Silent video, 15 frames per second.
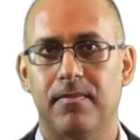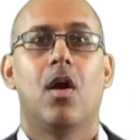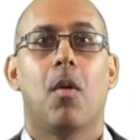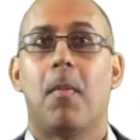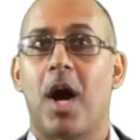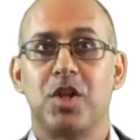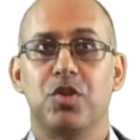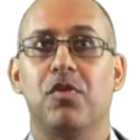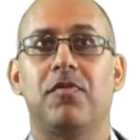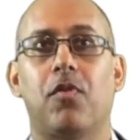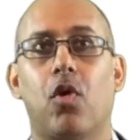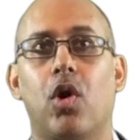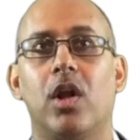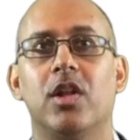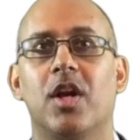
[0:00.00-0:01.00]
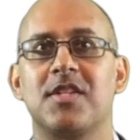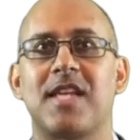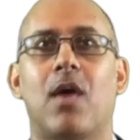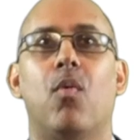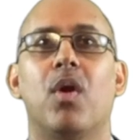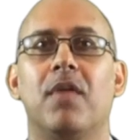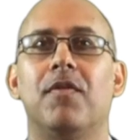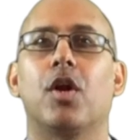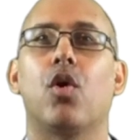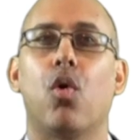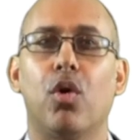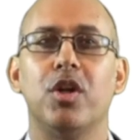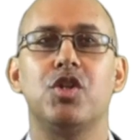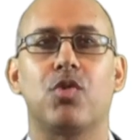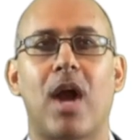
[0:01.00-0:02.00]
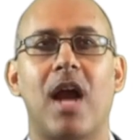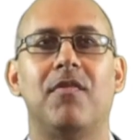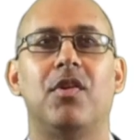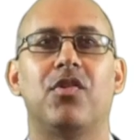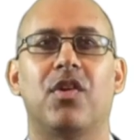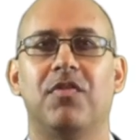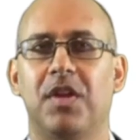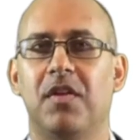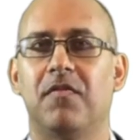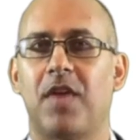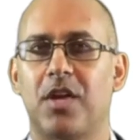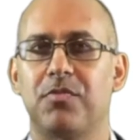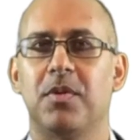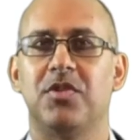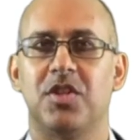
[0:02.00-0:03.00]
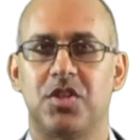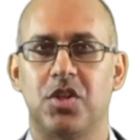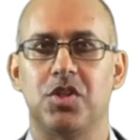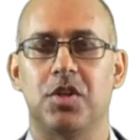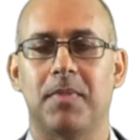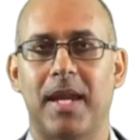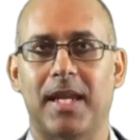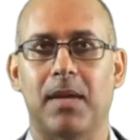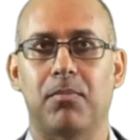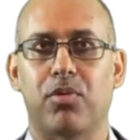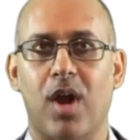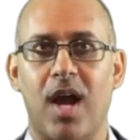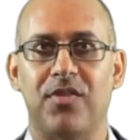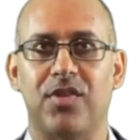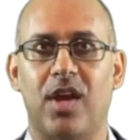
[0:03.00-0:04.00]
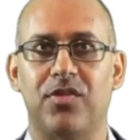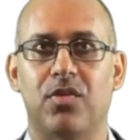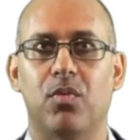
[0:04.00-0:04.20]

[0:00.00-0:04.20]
Module 4 looks at one of the core drivers of the investment decision-making process,